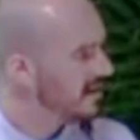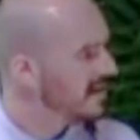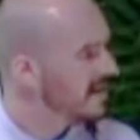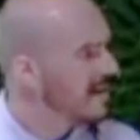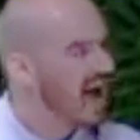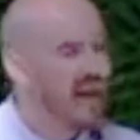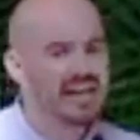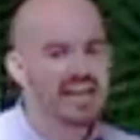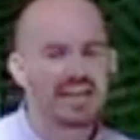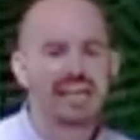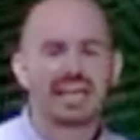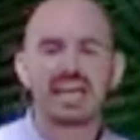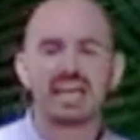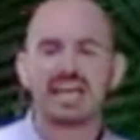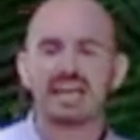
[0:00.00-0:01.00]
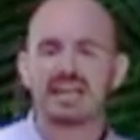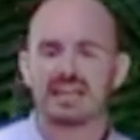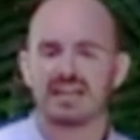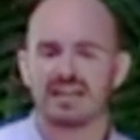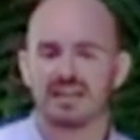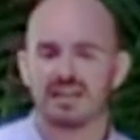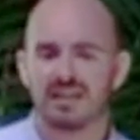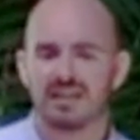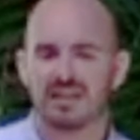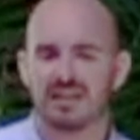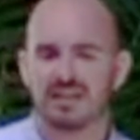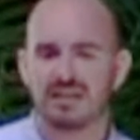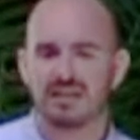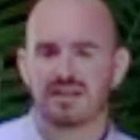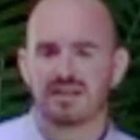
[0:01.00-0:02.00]
not in
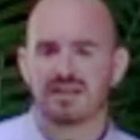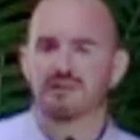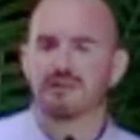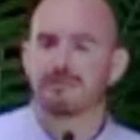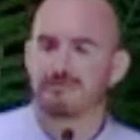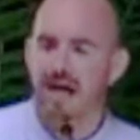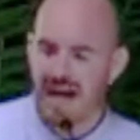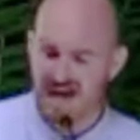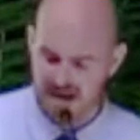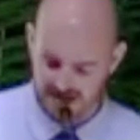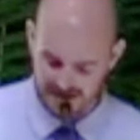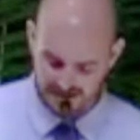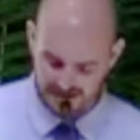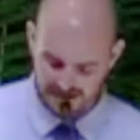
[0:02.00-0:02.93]
the fire.